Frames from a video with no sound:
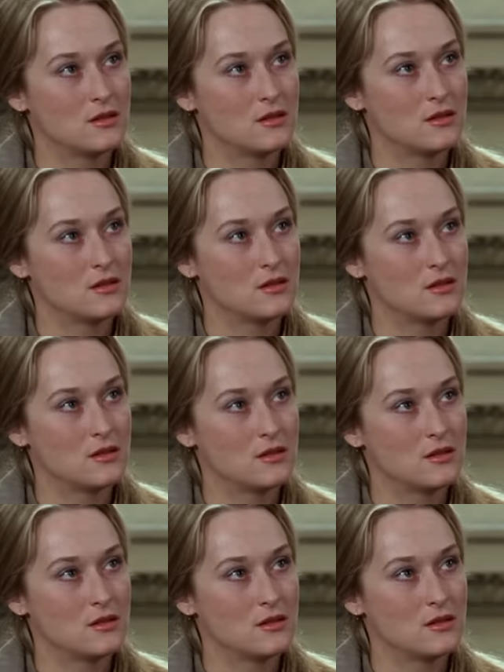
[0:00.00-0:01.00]

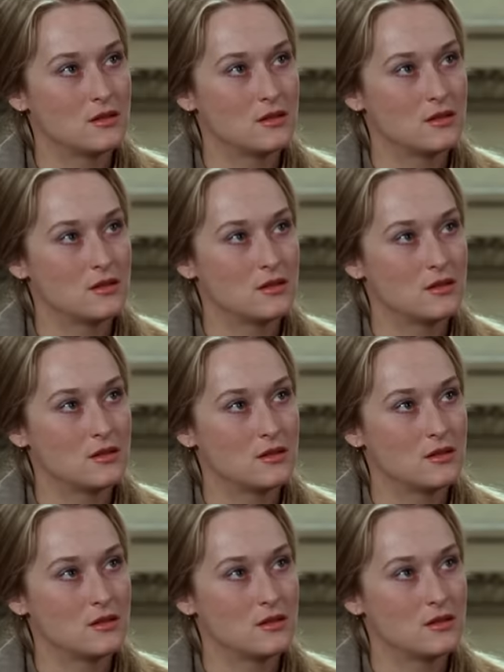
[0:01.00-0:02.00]

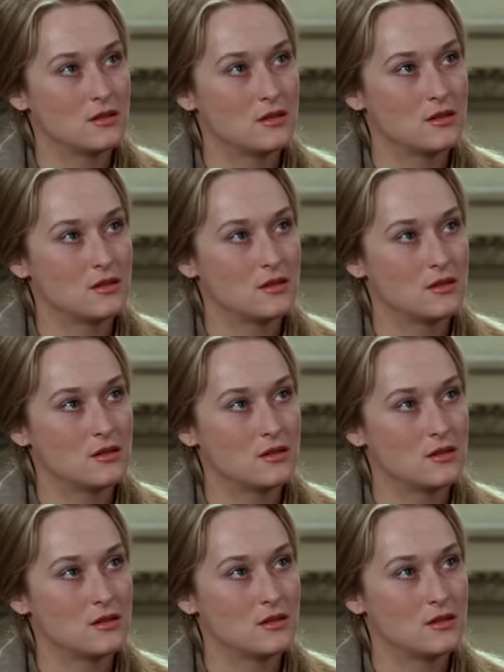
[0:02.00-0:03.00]

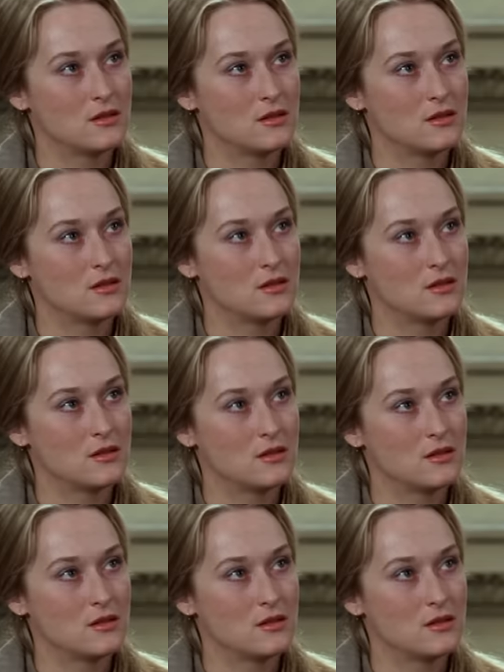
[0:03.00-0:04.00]

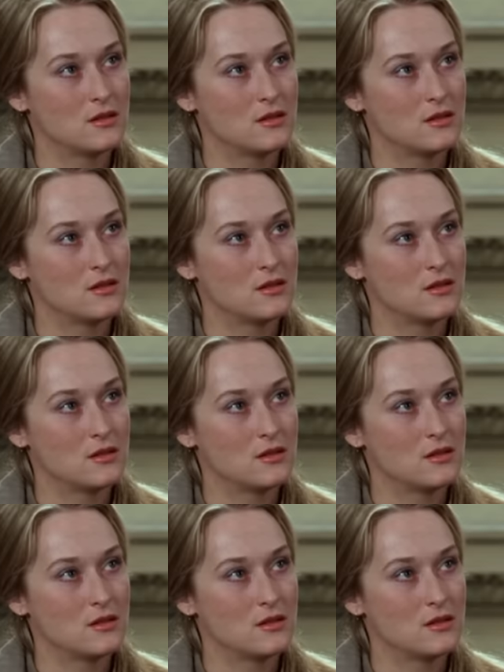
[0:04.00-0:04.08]
The person shown says nothing.